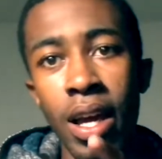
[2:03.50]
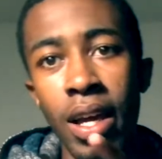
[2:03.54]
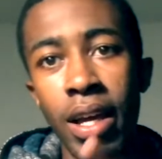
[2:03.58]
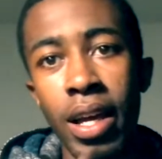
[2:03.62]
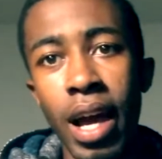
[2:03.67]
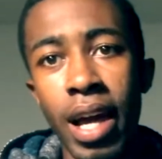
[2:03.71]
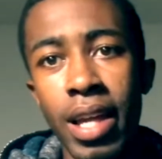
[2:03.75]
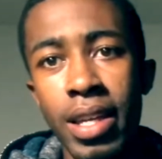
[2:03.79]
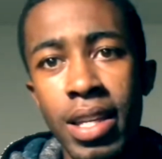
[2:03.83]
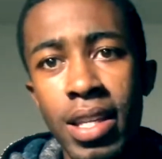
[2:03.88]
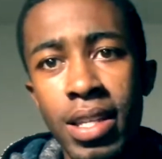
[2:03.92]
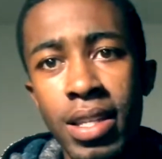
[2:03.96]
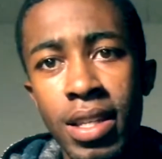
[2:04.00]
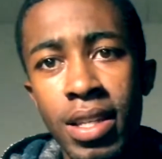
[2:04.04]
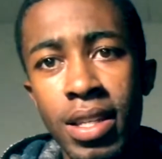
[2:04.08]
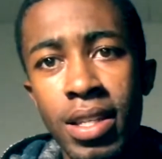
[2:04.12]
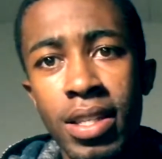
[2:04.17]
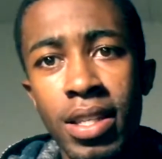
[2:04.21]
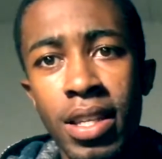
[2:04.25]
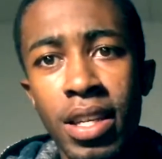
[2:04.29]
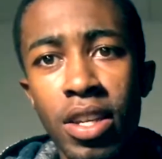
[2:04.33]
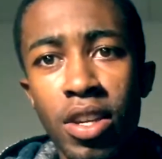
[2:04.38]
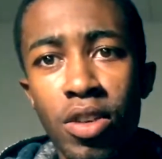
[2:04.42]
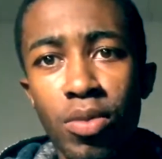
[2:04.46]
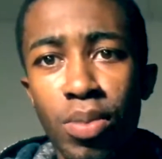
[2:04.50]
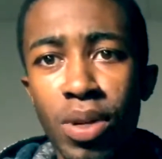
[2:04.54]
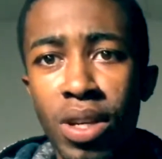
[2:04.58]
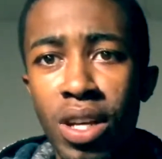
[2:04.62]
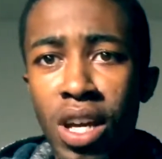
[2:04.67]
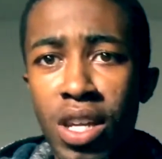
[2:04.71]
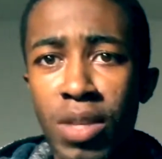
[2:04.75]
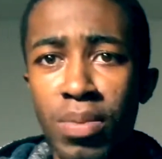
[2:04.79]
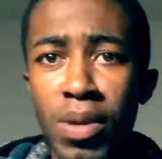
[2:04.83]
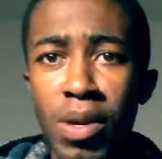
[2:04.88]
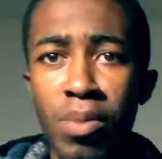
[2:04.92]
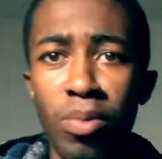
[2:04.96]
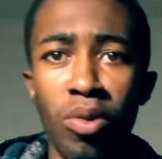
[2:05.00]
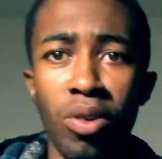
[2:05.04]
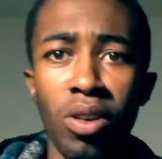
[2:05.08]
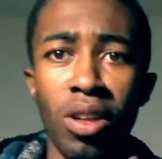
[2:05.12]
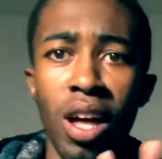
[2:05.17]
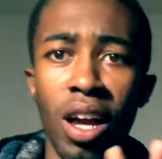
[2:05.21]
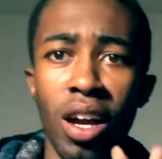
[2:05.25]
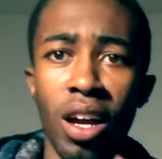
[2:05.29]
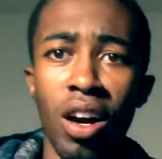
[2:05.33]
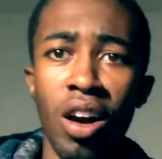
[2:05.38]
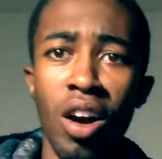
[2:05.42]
got discontinued because people were like,